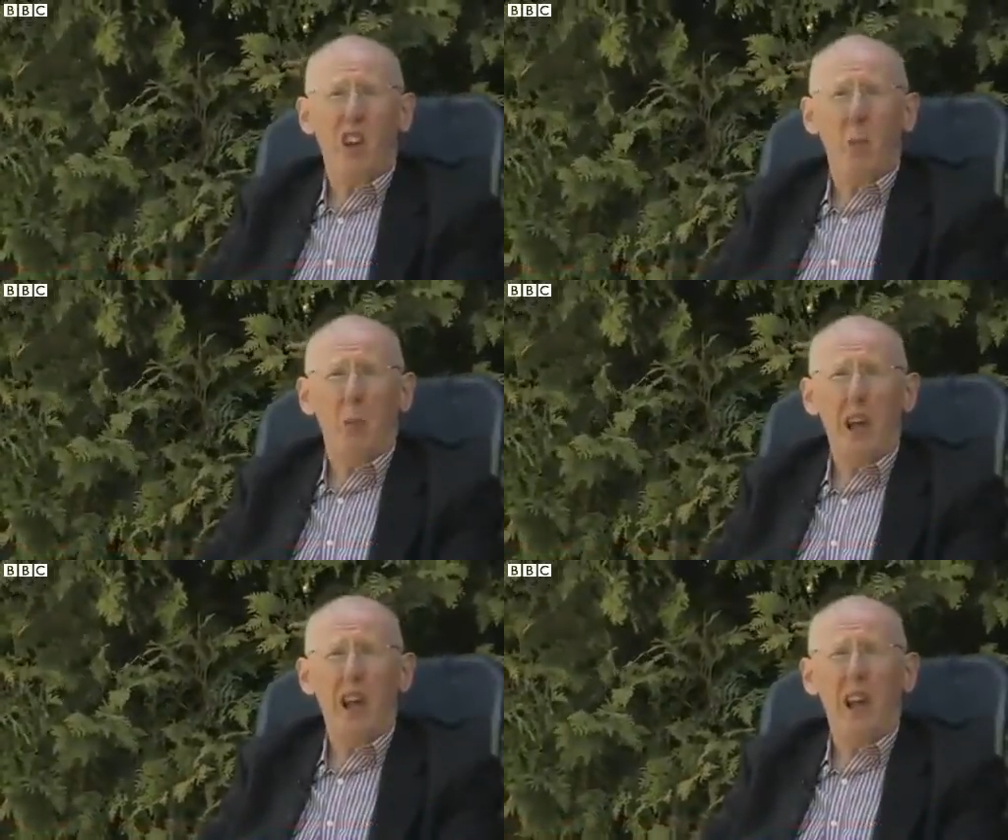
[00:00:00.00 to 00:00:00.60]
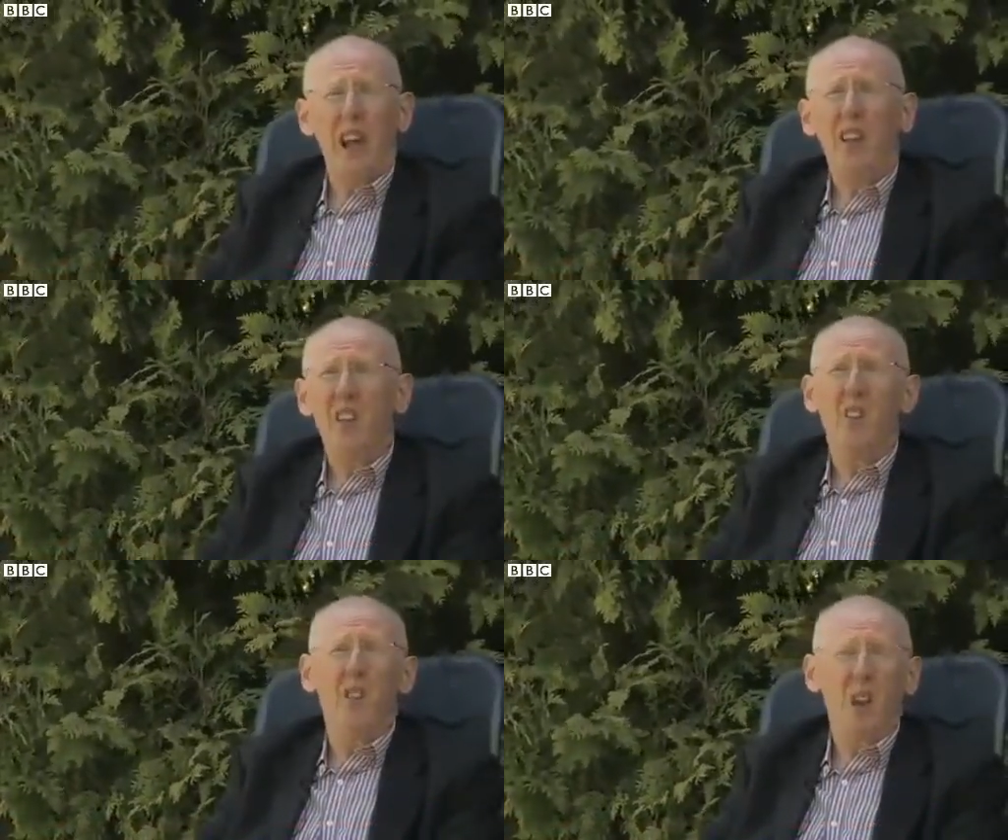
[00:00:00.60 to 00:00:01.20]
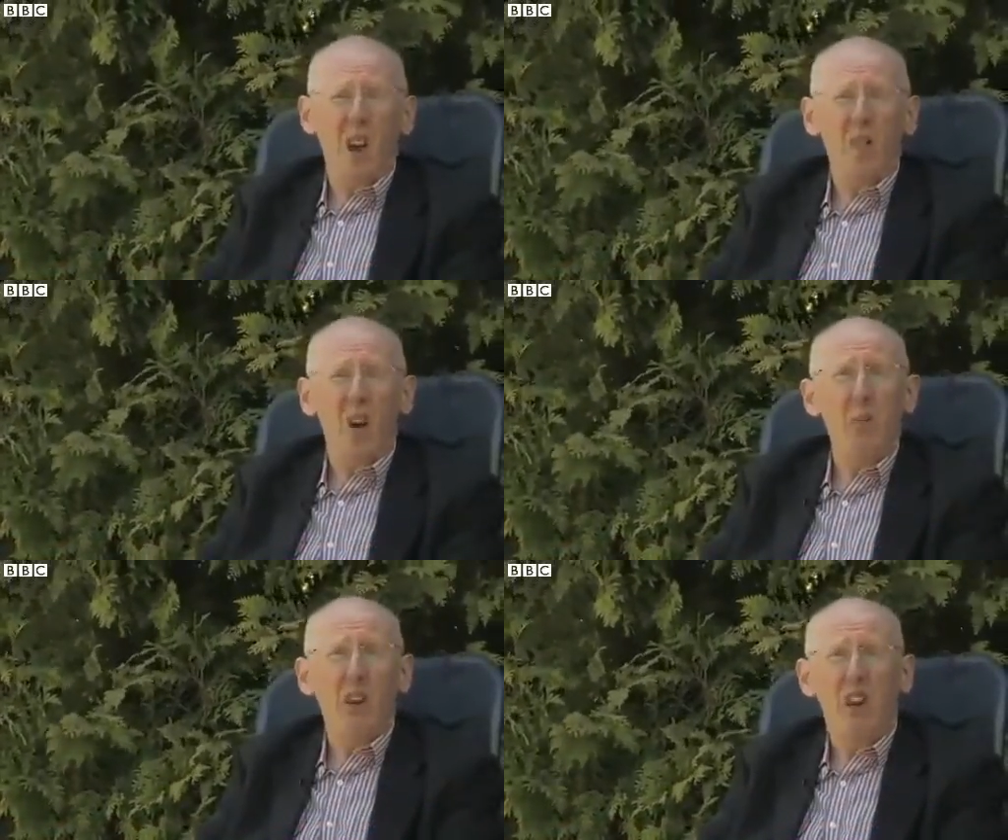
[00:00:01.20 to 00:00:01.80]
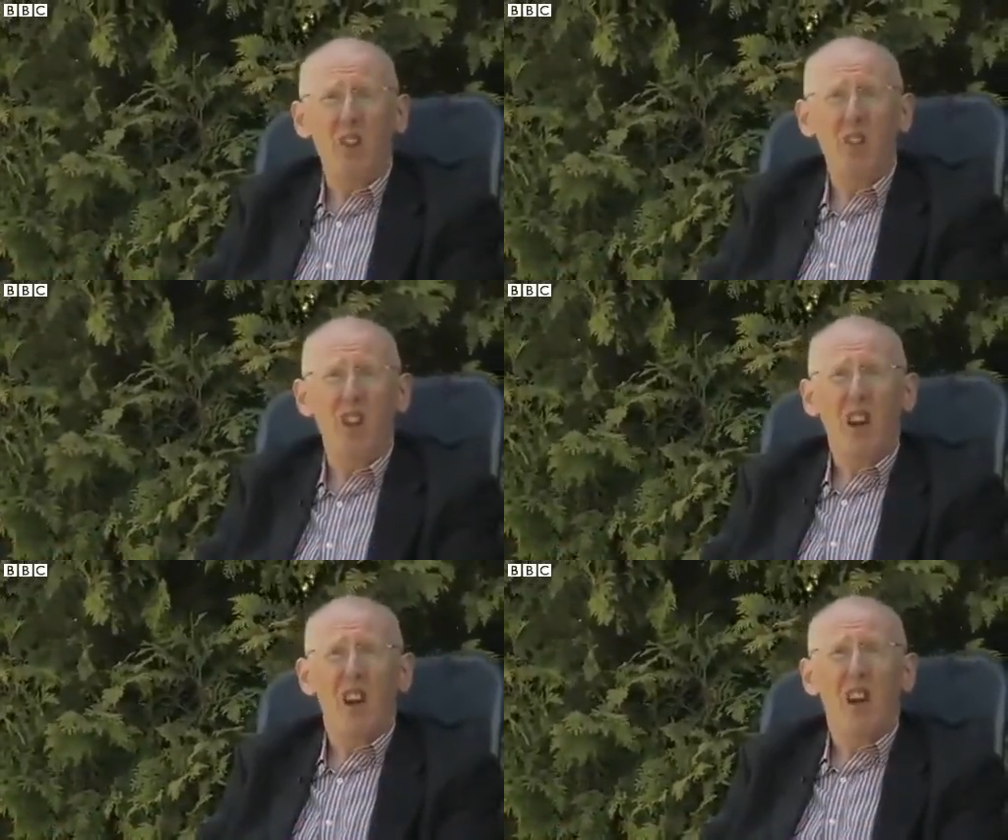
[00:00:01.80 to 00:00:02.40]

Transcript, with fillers: little bit and it doesn't recover because